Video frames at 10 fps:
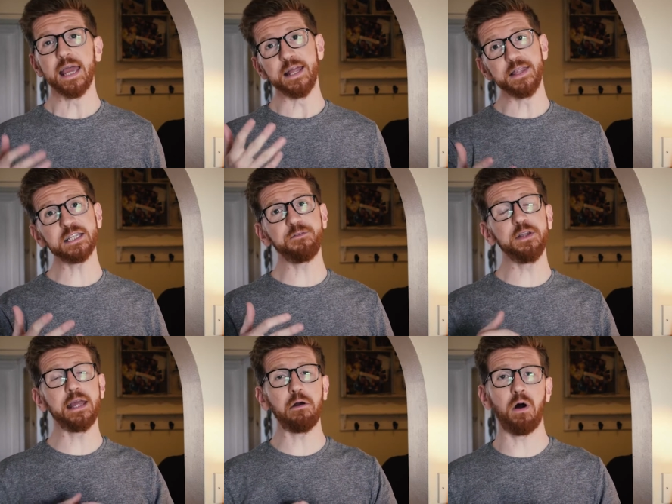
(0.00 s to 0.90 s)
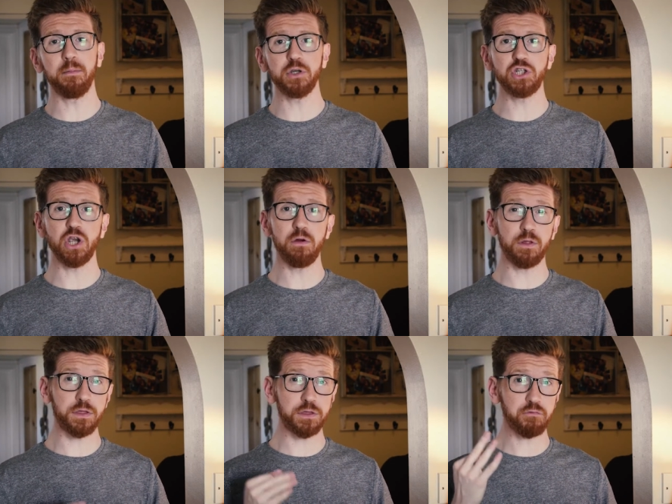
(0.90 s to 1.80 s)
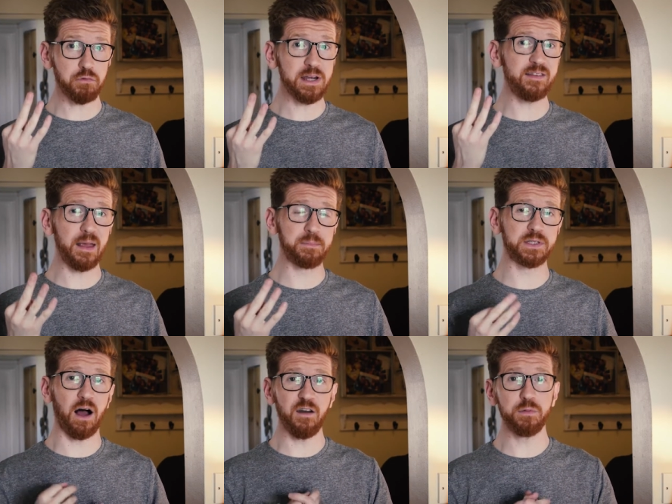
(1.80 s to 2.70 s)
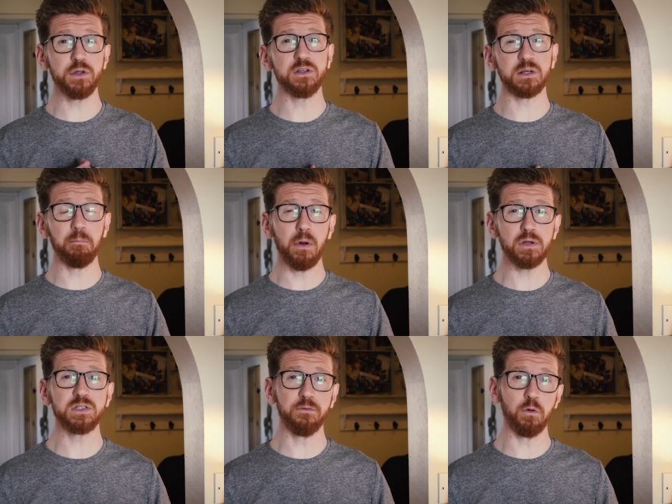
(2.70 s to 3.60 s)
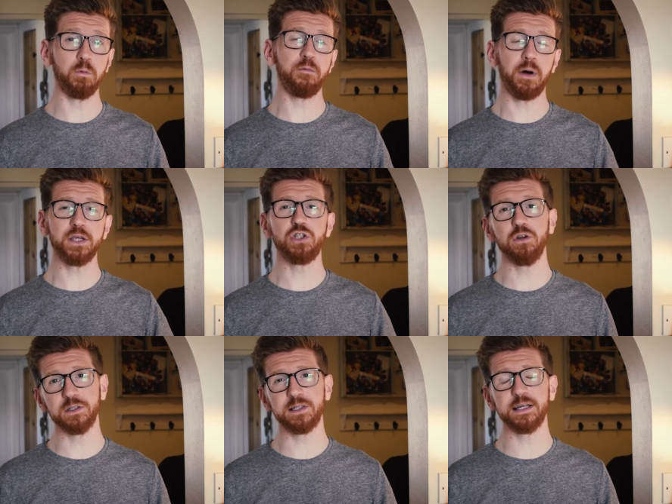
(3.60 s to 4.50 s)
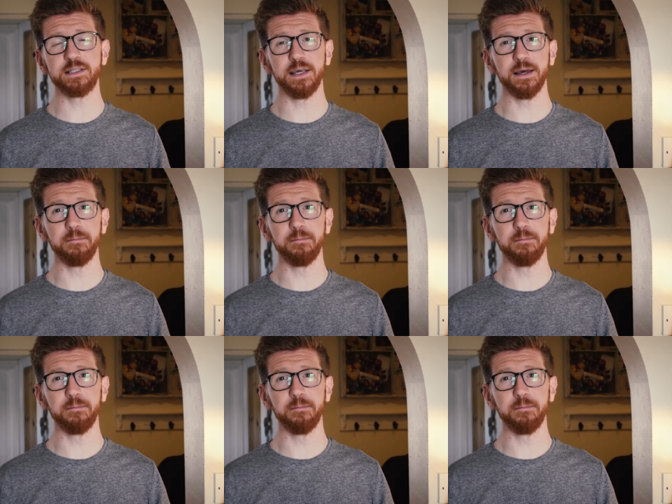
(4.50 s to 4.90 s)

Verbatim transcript: In this video, I'm going to show you the three tips I've been using most of all with my students this year.